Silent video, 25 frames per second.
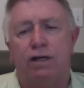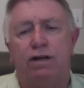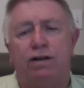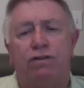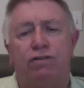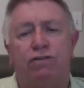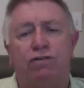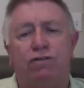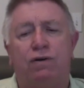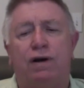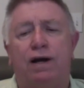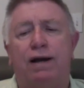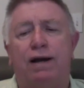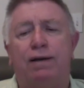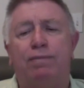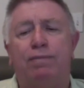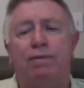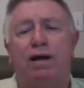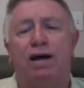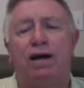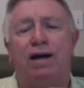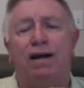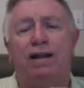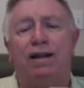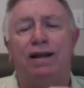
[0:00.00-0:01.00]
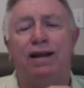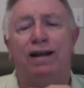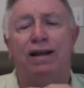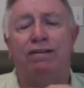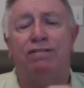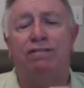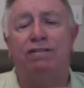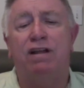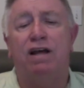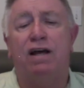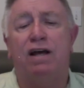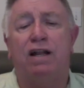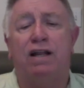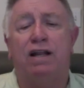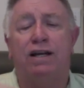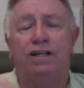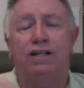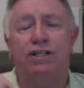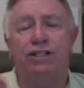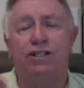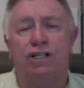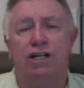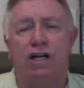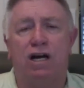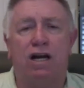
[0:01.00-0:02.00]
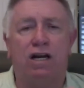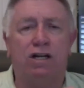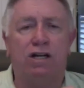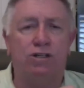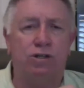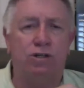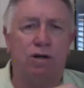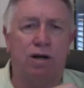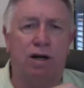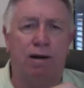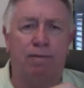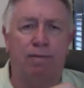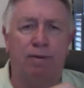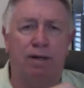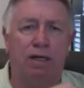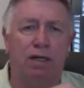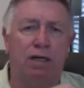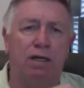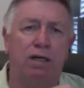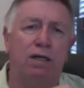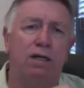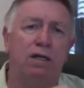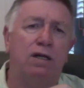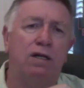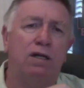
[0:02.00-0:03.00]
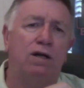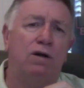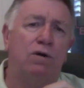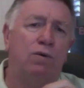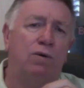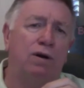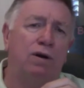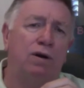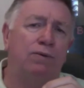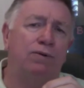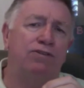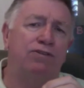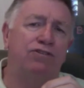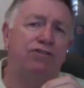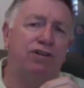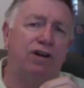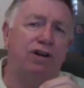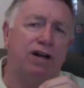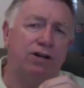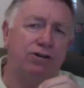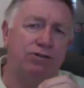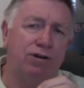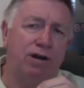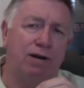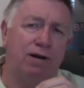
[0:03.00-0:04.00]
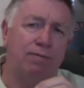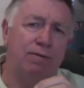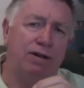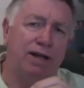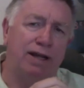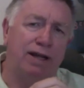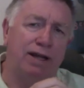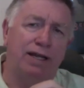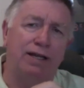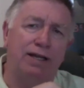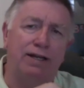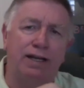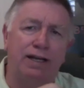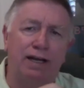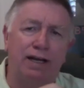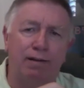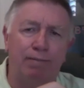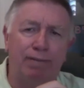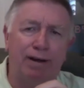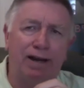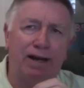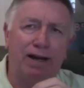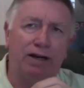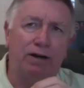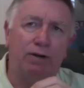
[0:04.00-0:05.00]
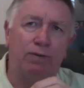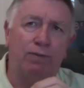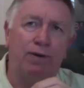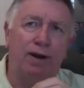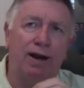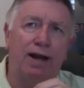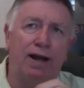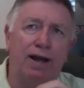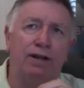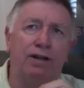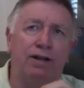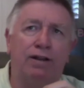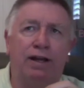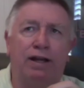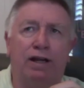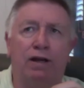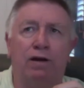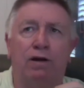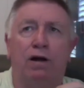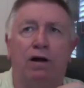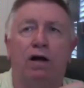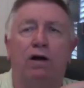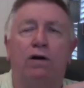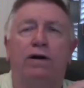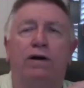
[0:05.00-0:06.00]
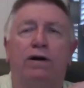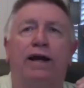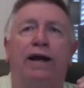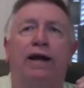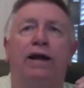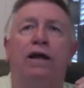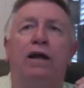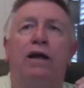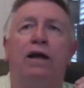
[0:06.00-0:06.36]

So it's not like shock trauma, where with shock trauma, they can come back around and they go, okay,